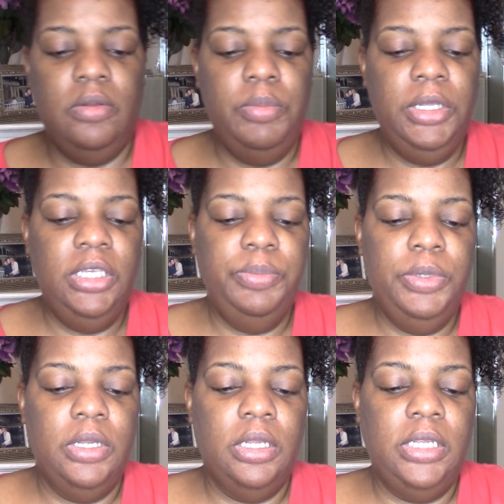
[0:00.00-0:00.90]
let me just
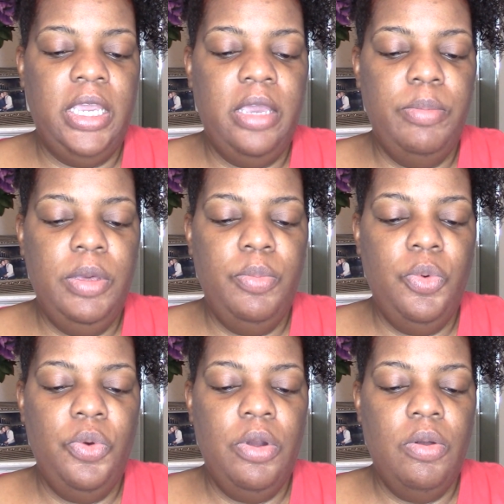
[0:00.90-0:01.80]
put a tad bit
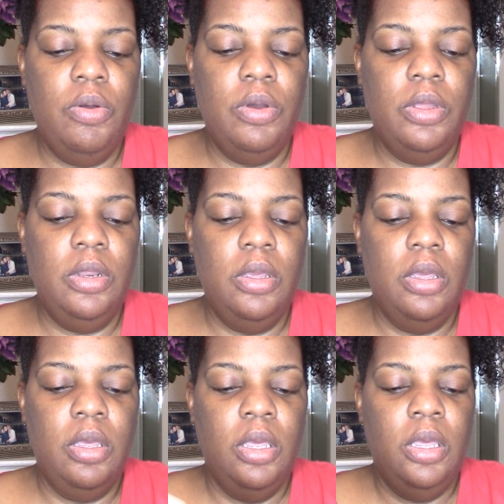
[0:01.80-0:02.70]
more on.
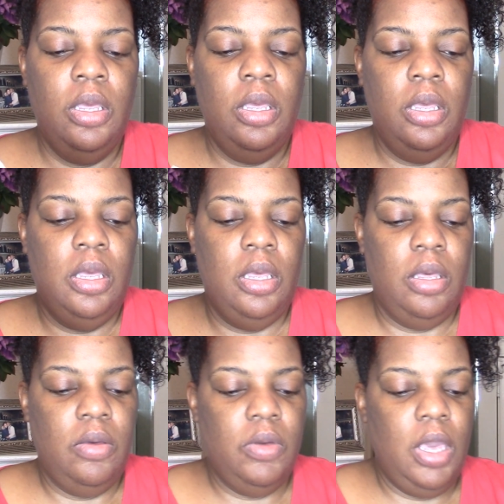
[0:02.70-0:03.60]

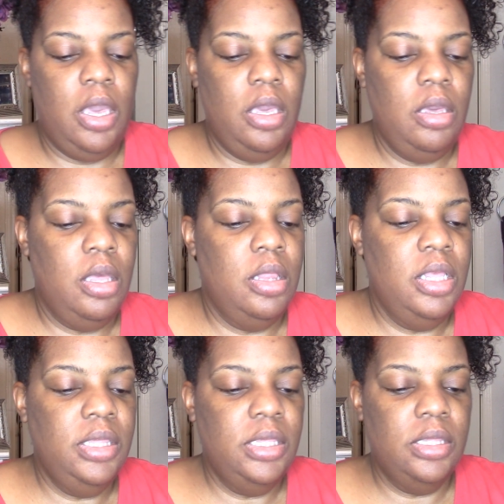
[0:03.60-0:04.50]
Okay, and
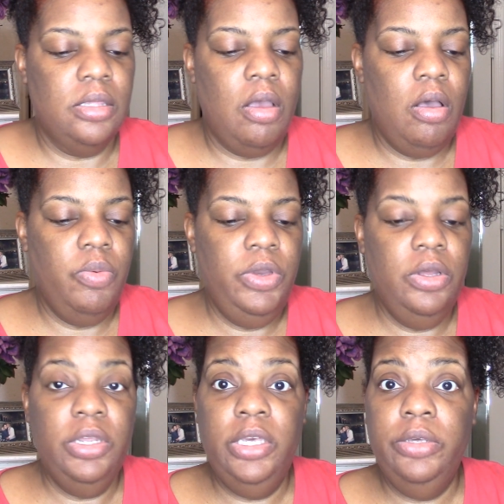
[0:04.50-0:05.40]
this is all we're
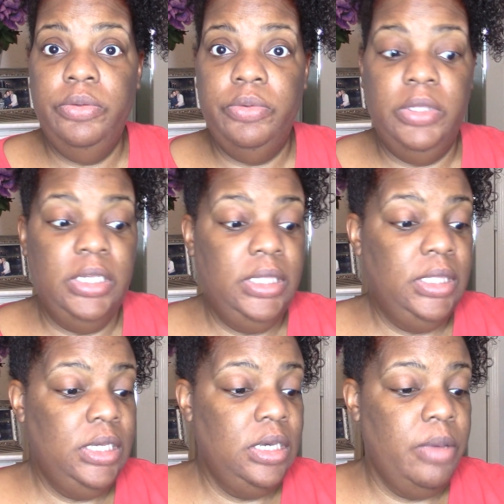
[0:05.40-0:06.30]
going to use. Let's
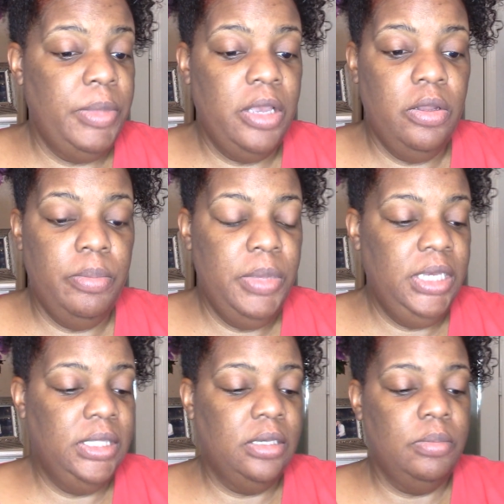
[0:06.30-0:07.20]
see. I'm not going to
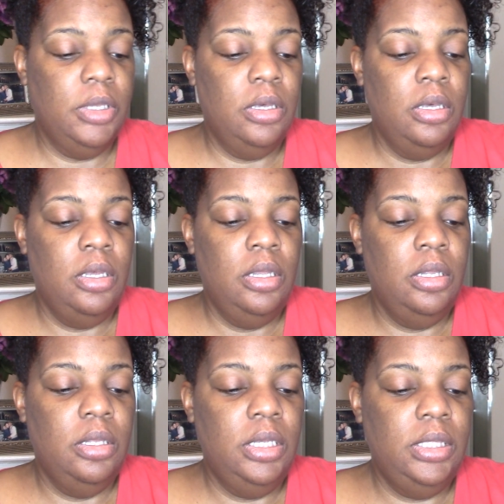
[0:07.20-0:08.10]
mix them.
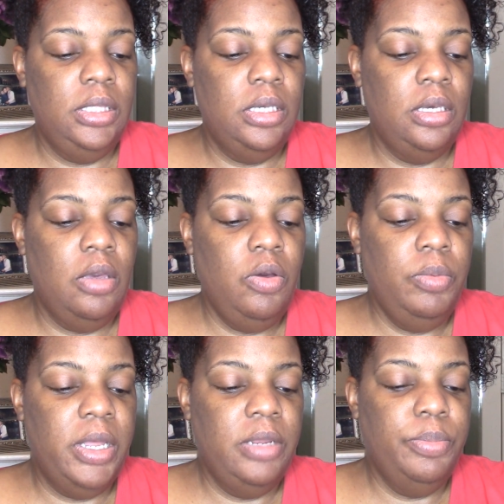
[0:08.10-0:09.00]
Let's see. I hope
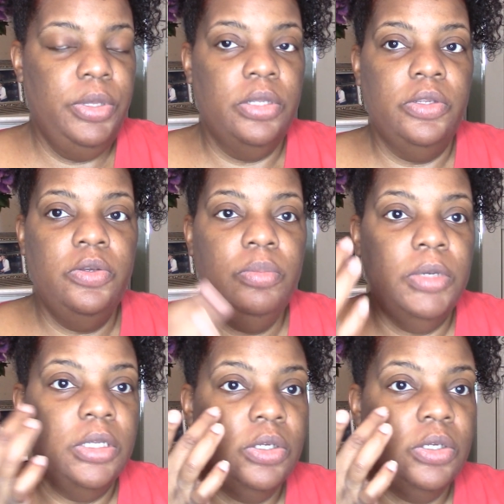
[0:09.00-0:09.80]
I didn't put too much